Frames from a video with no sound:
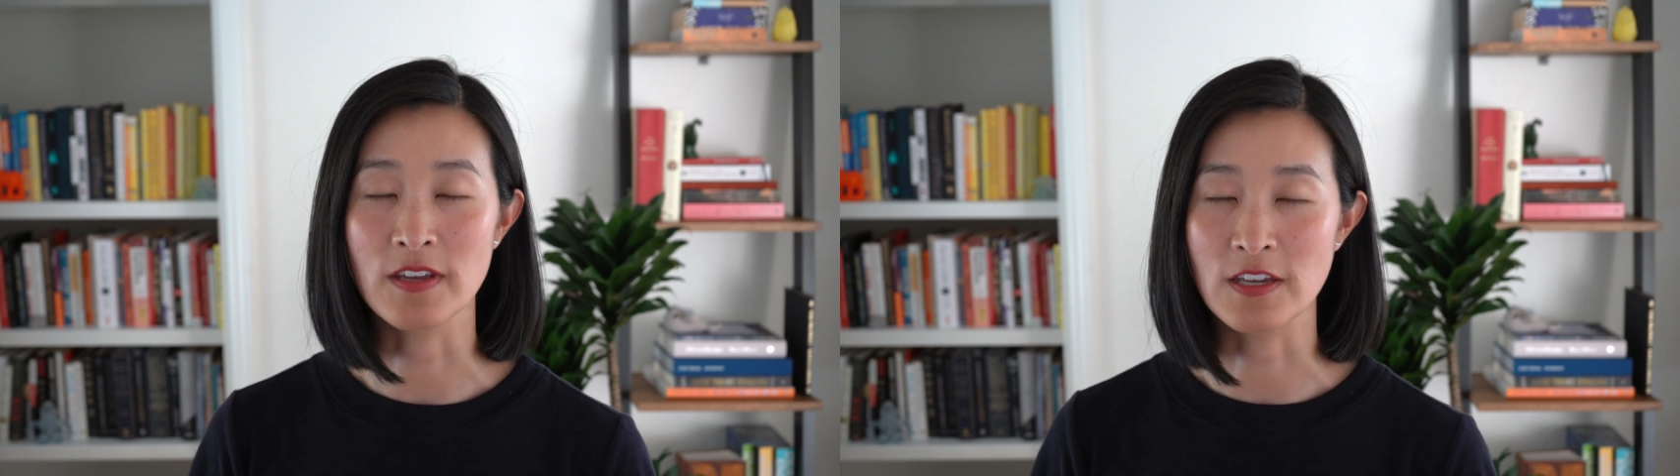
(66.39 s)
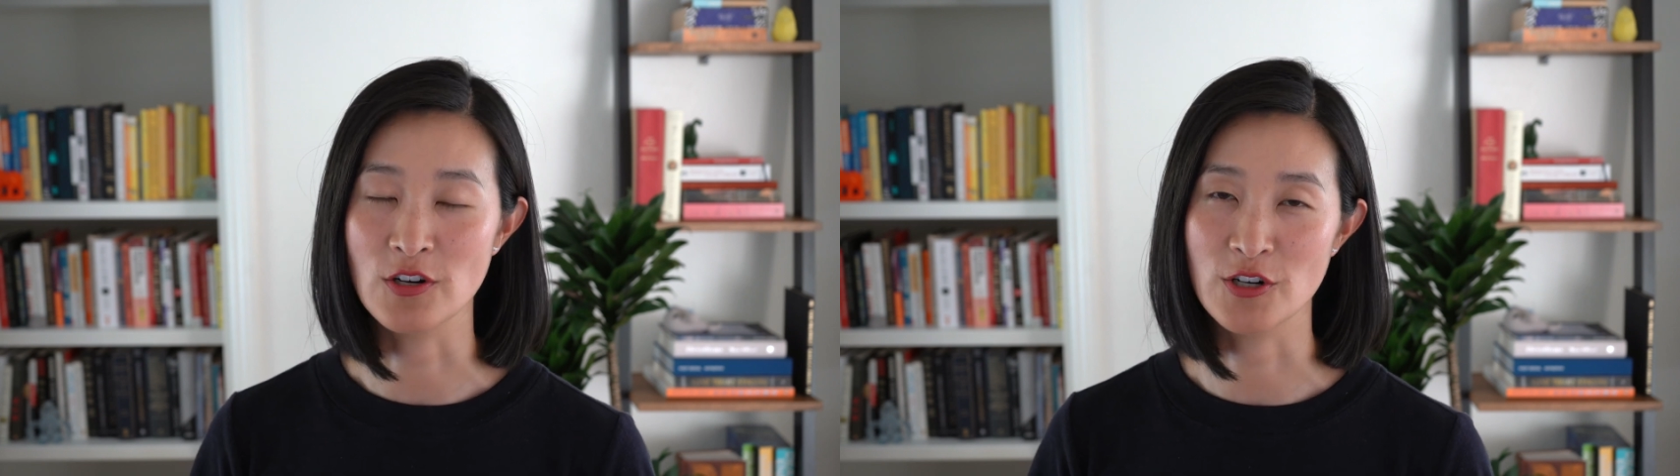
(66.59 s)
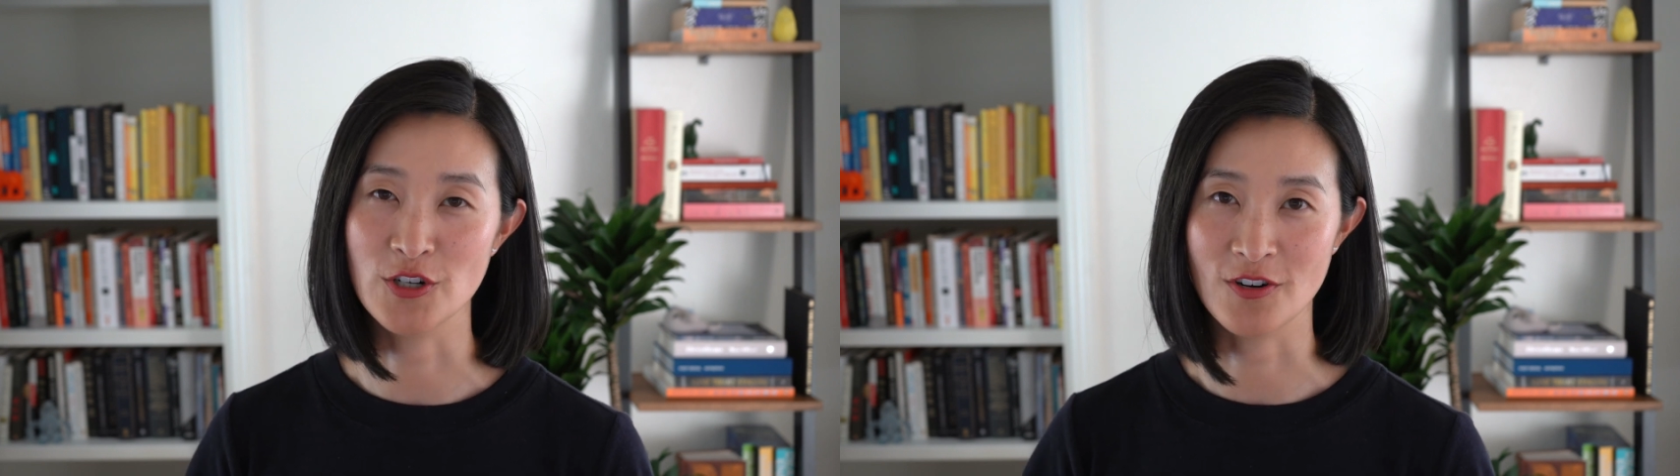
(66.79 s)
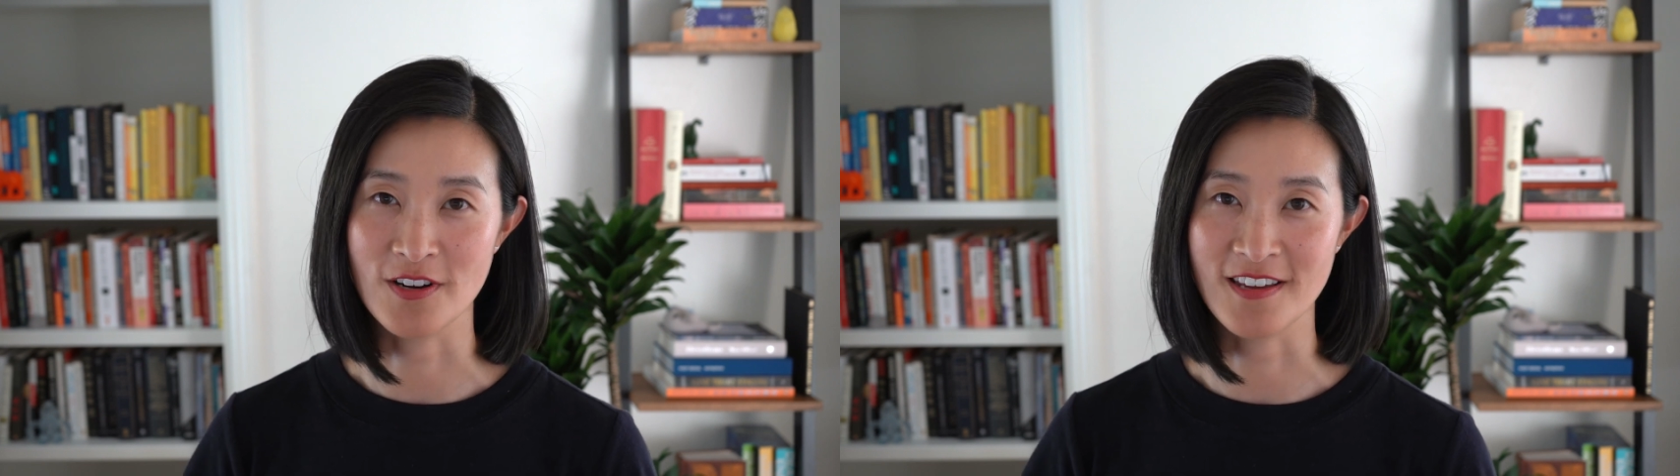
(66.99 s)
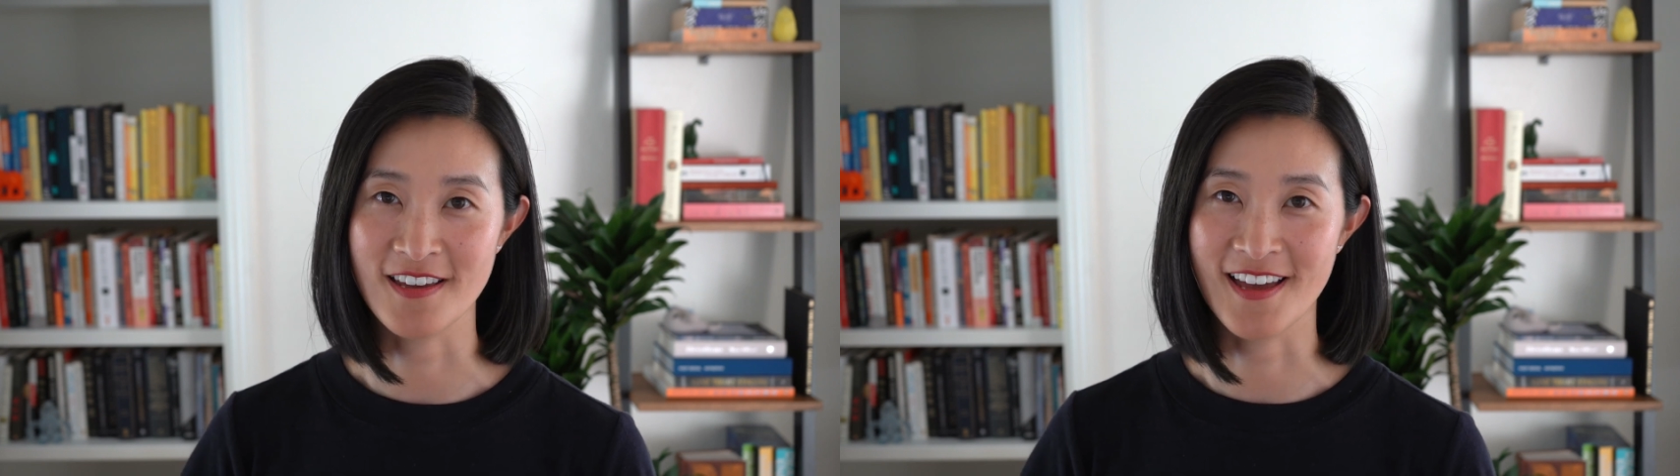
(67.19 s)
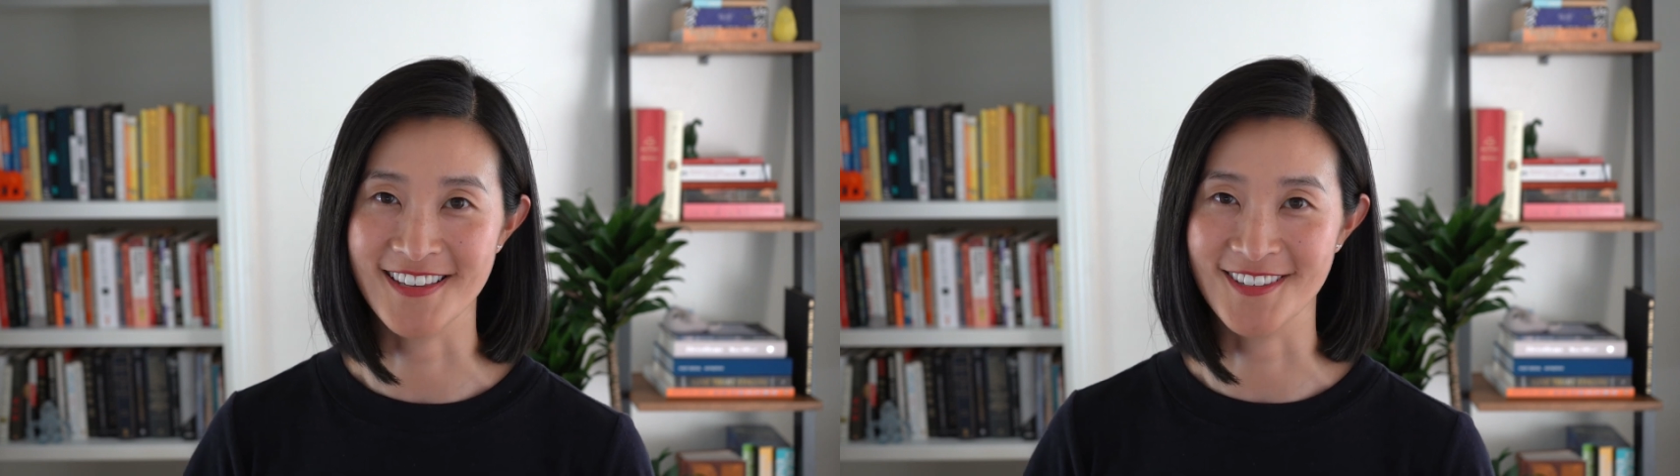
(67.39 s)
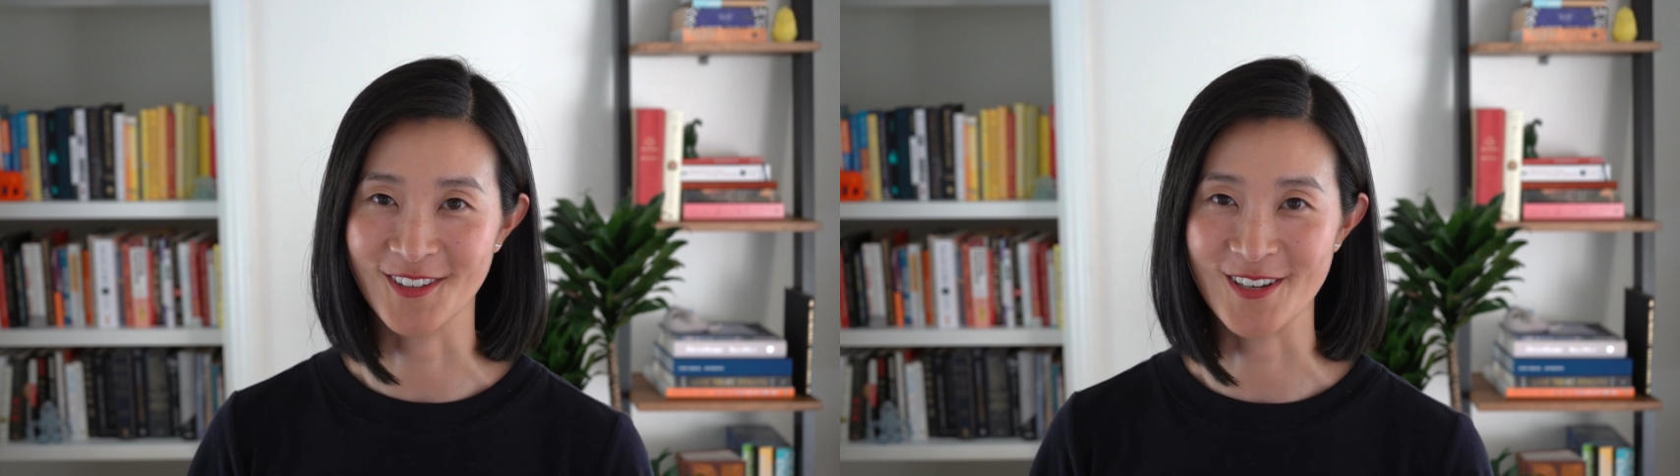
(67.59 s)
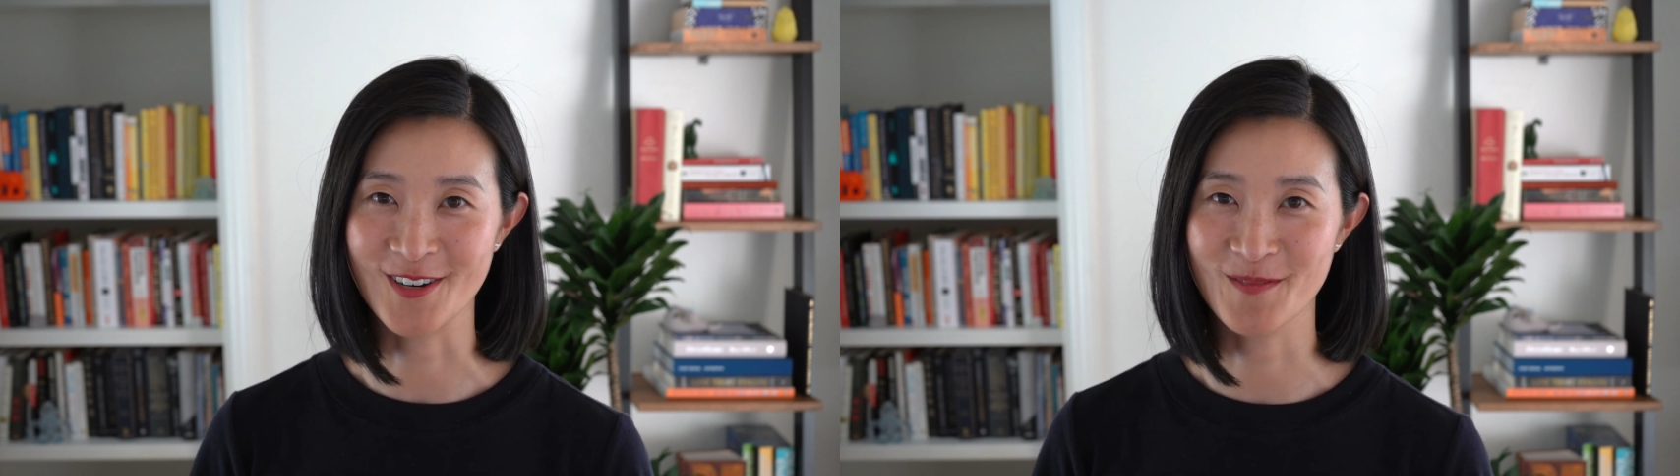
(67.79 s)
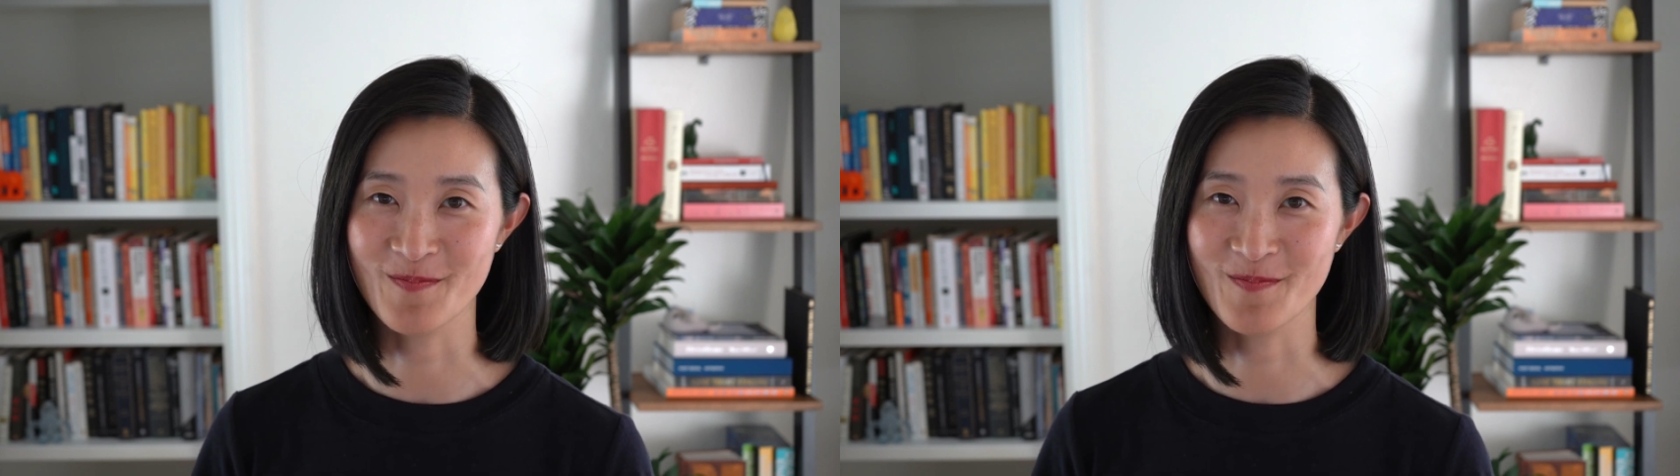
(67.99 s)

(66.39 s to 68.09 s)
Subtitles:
in your journey as a leader.